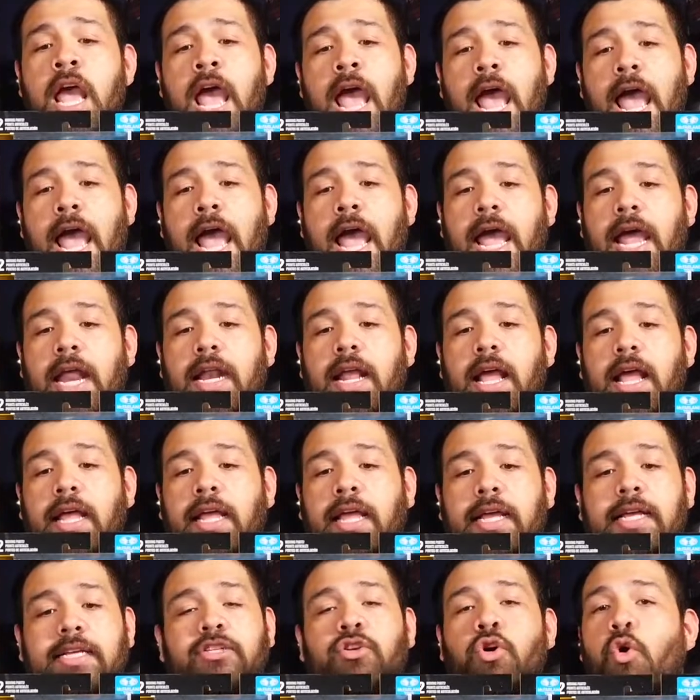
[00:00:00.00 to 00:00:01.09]
And
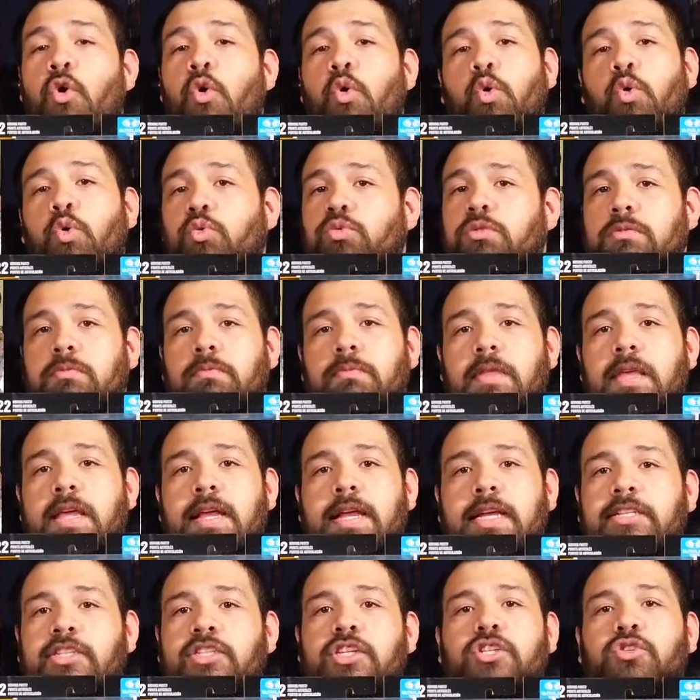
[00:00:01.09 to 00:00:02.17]
his whole thing
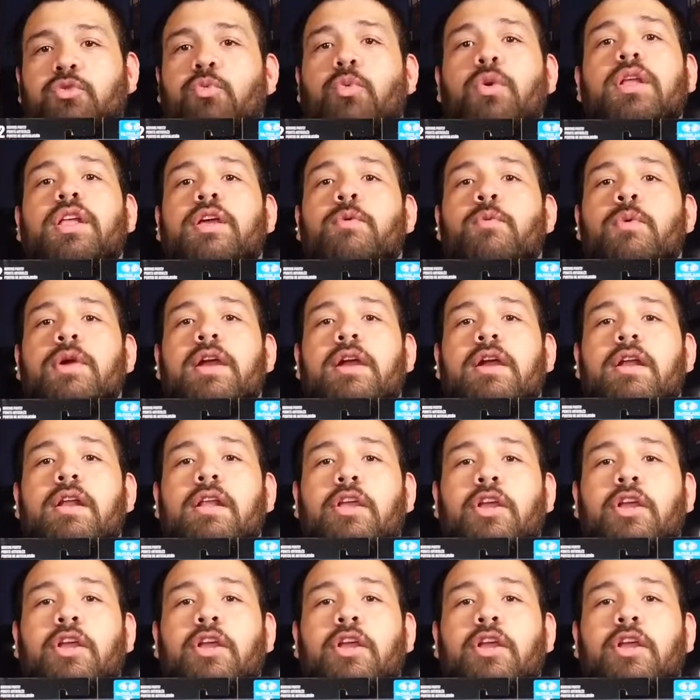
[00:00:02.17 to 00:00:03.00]
is just really weird.